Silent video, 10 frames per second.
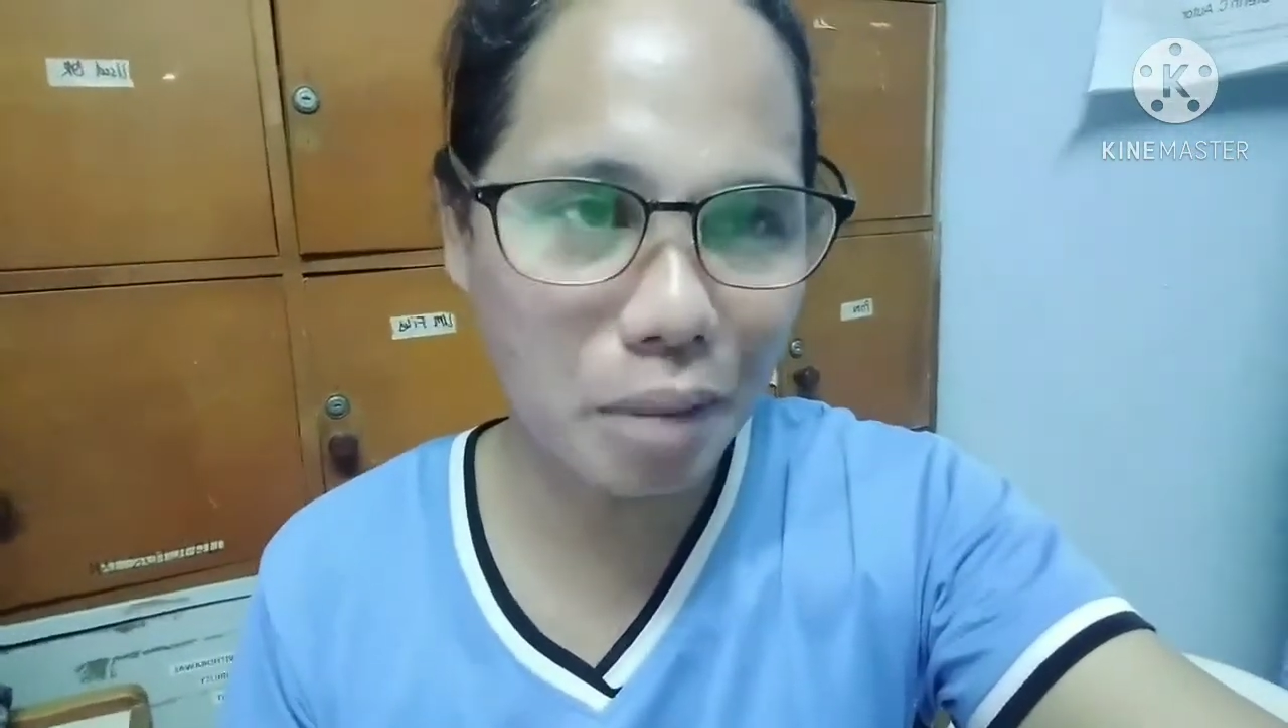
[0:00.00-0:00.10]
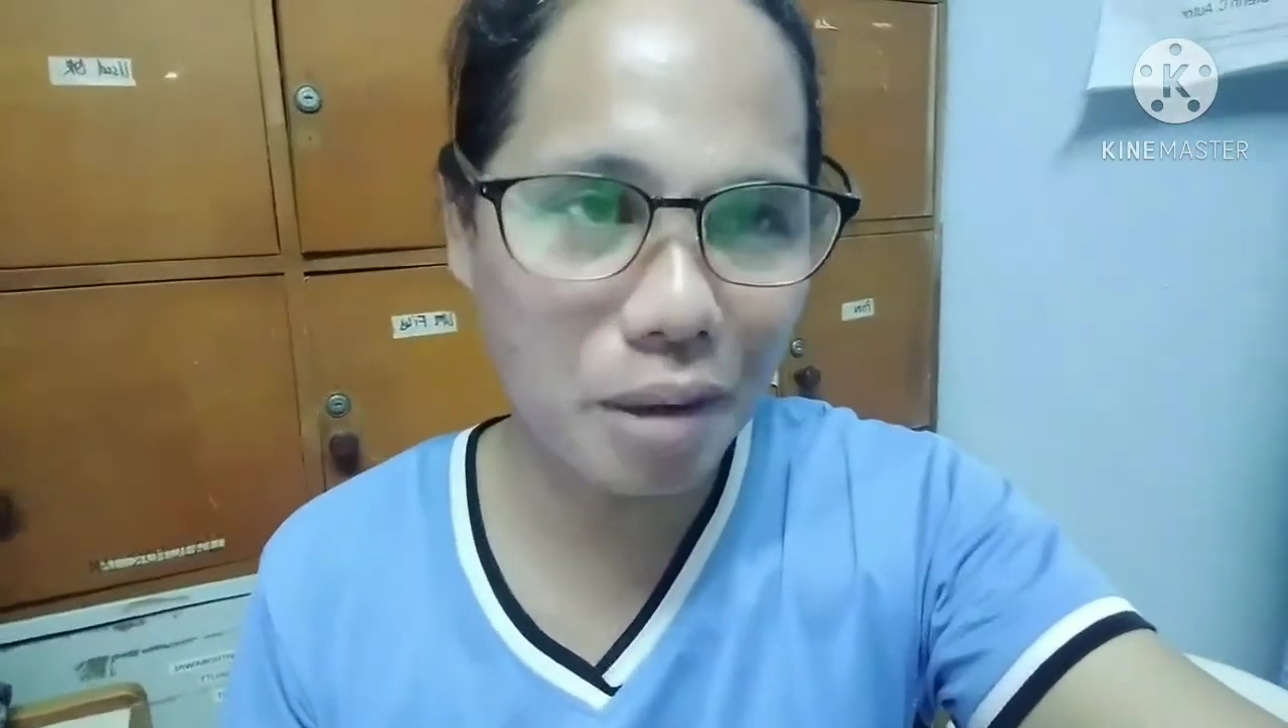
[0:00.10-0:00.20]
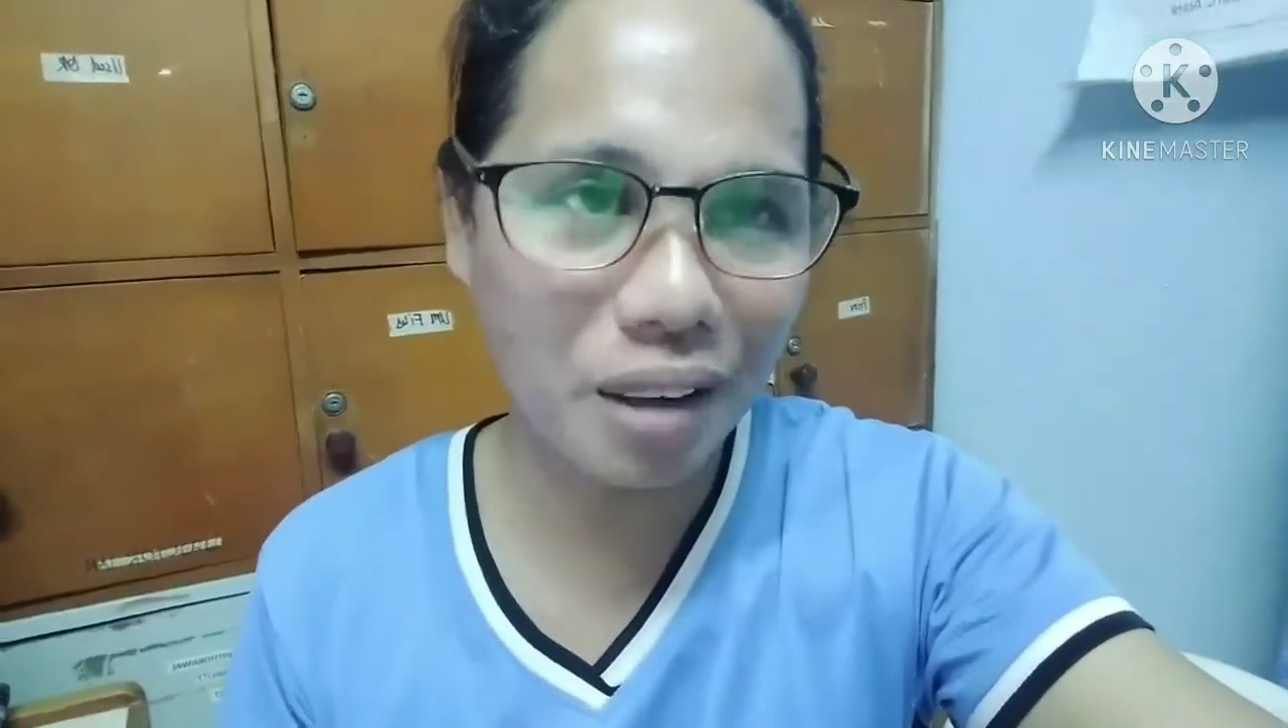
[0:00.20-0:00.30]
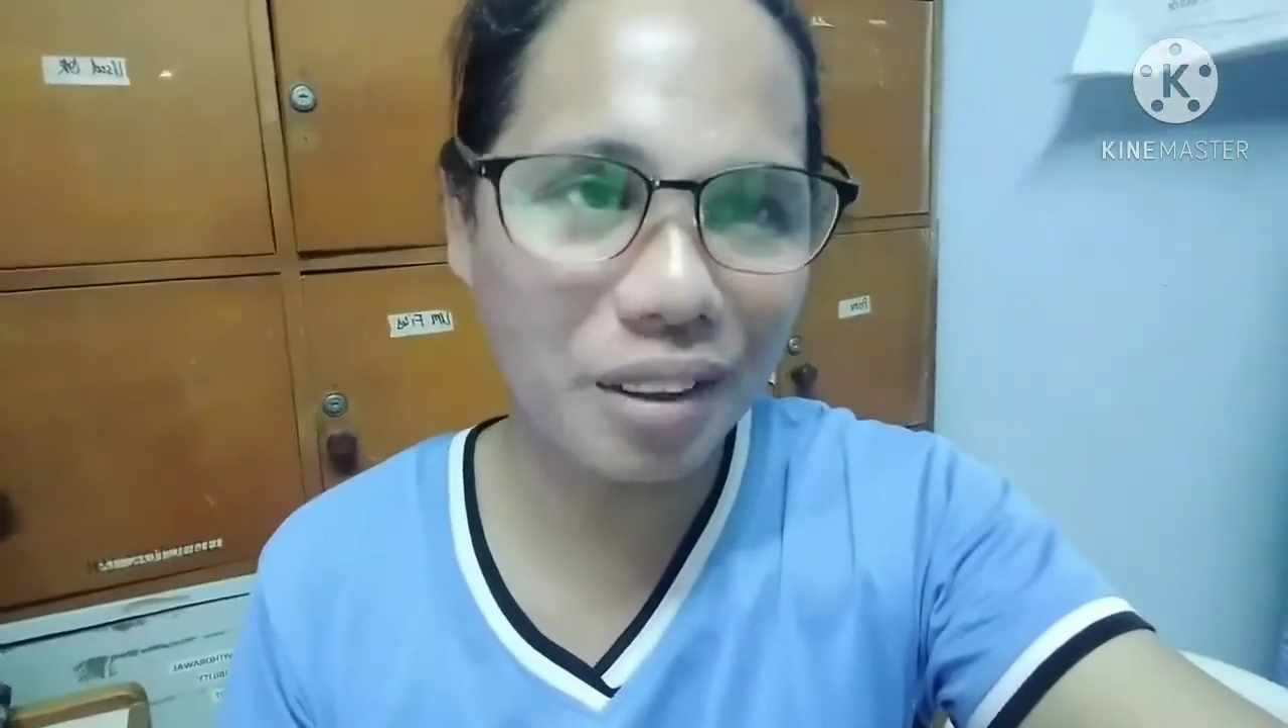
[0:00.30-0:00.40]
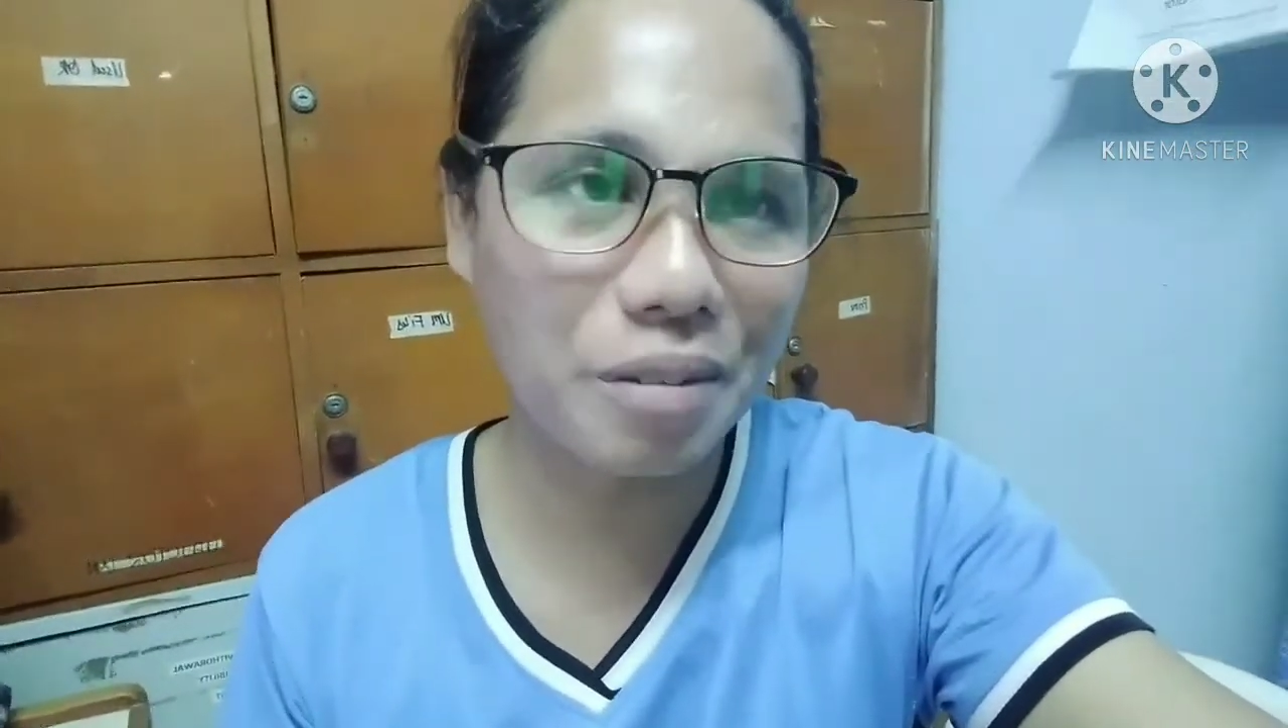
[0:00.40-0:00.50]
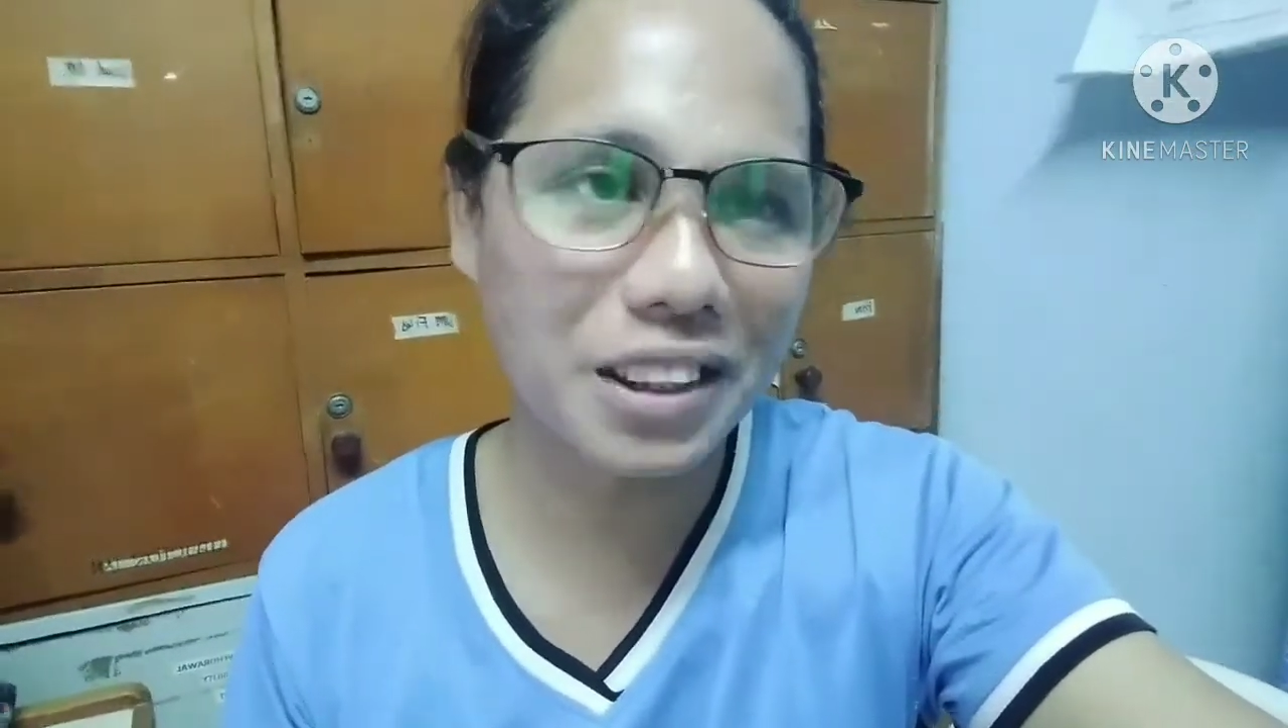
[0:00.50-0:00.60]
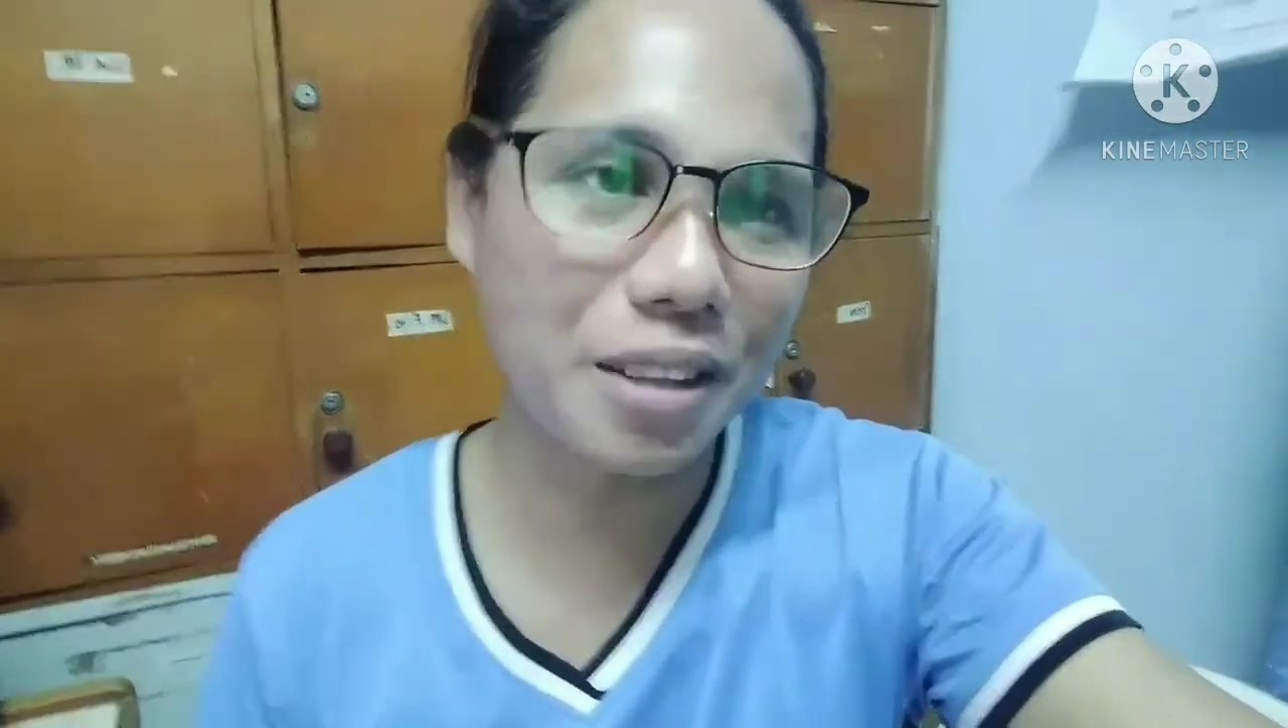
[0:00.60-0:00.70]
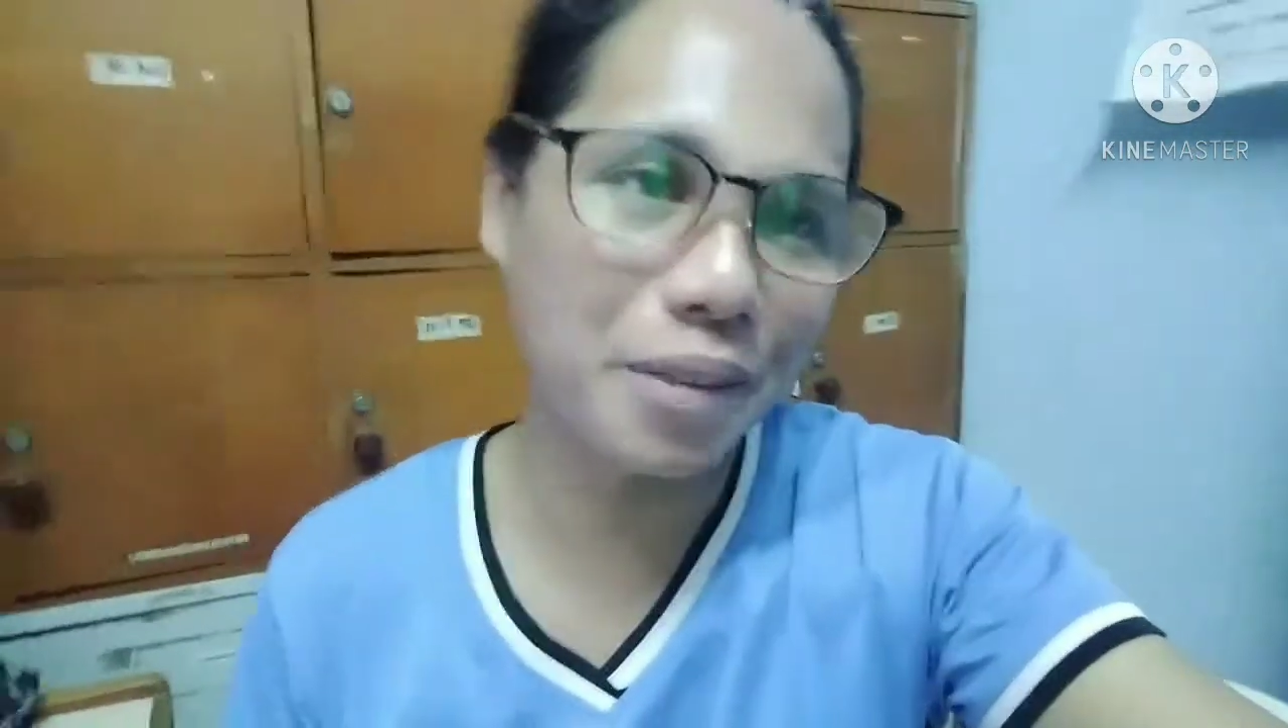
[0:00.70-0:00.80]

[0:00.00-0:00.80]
na maka-always sa